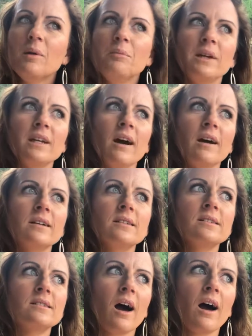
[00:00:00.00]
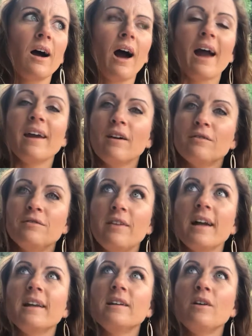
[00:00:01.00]
Because I have
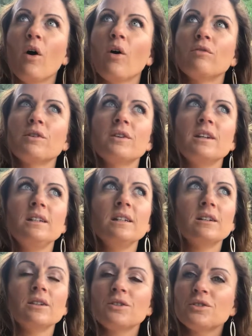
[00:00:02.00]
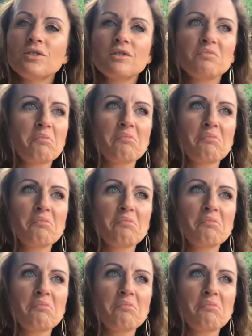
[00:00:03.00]
vetted over the years